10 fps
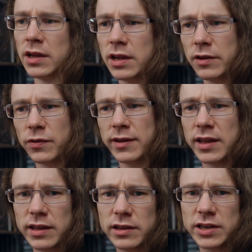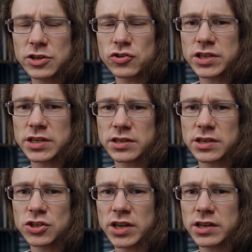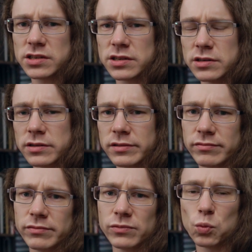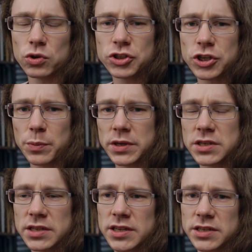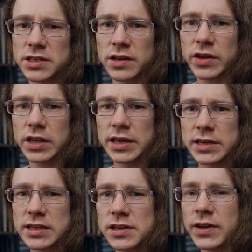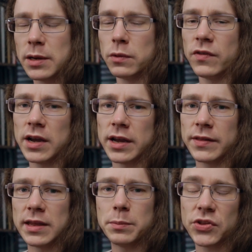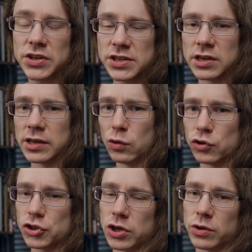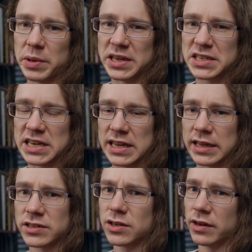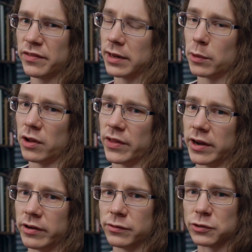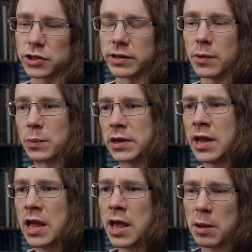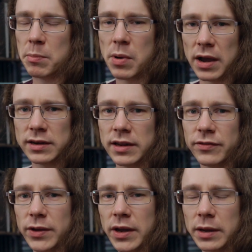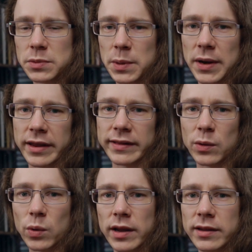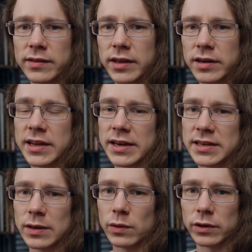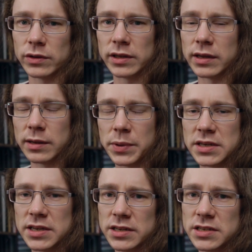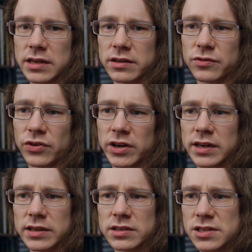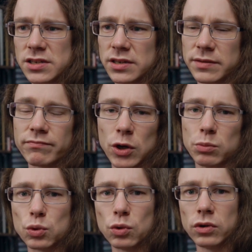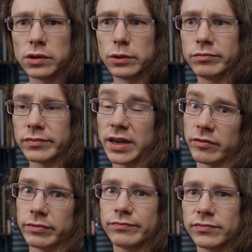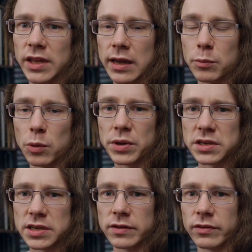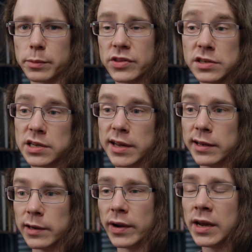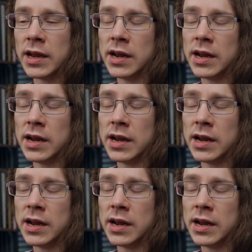if you're interested in such things and want to jump into the test server, it is available via the Bethesda Net launcher on PC. It's only available on there, unfortunately, at the moment. But if you happen to be playing that way, then you can download the PTS. It is free. It's open to all who have the game on PC via Bethesda Net anyway.